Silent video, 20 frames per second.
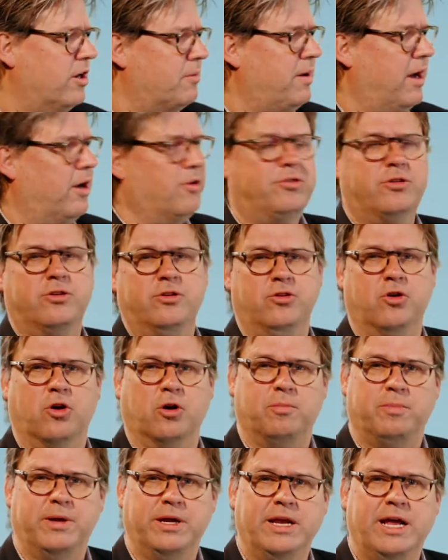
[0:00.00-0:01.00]
about
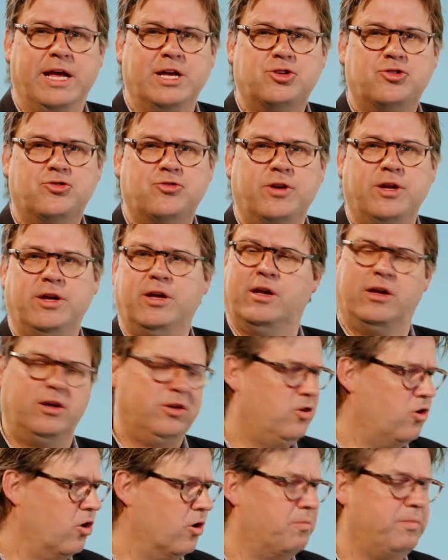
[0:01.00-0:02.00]
European history,
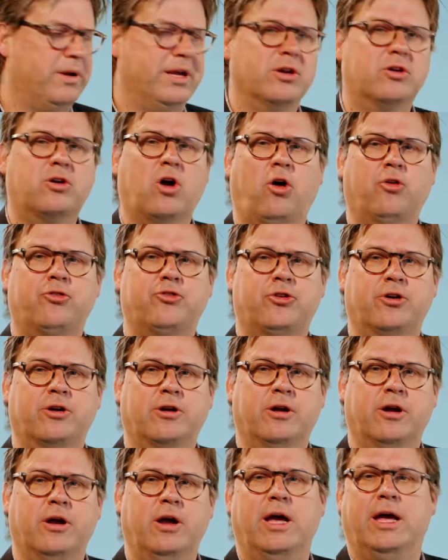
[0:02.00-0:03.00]
European
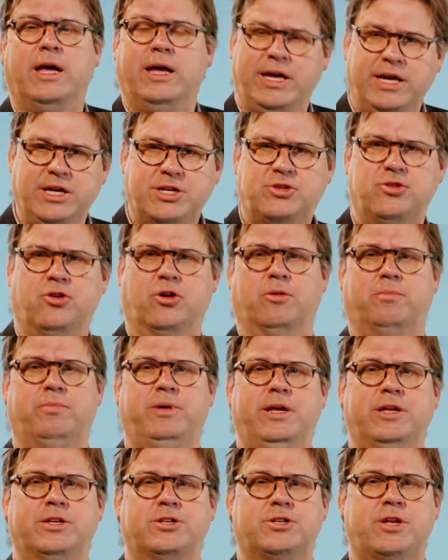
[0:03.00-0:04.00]
culture, East
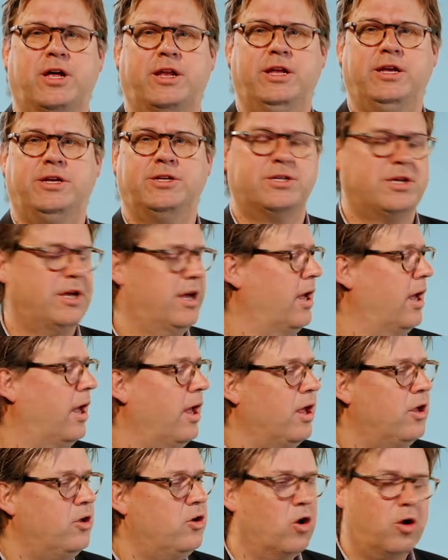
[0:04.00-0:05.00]
European studies,
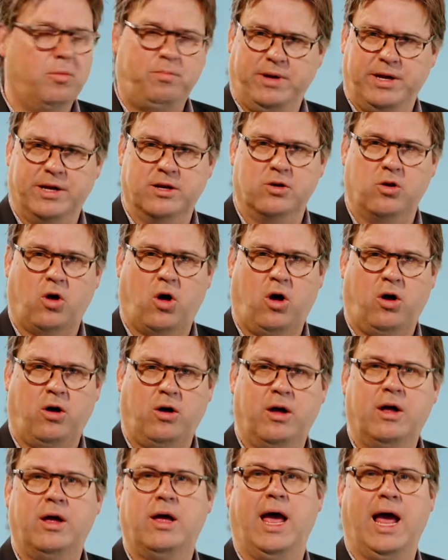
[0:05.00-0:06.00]
European
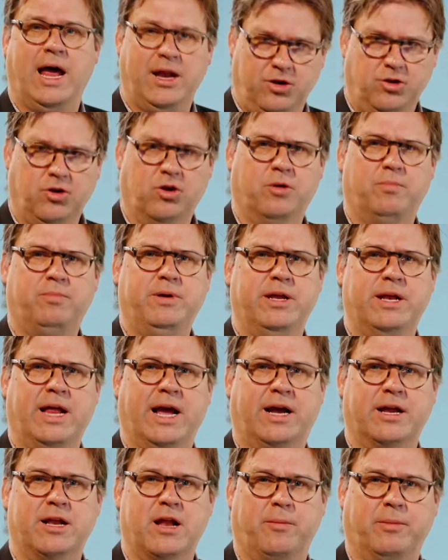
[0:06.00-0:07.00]
law and European
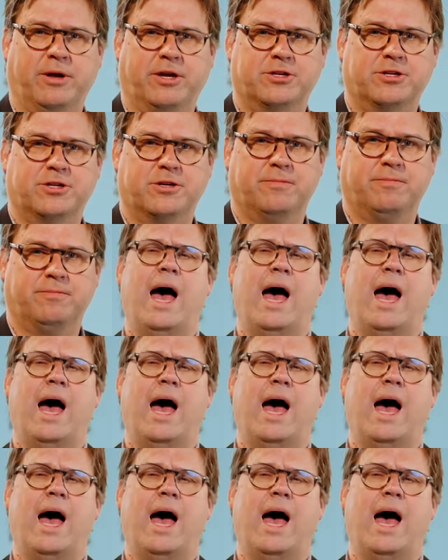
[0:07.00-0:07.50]
economics.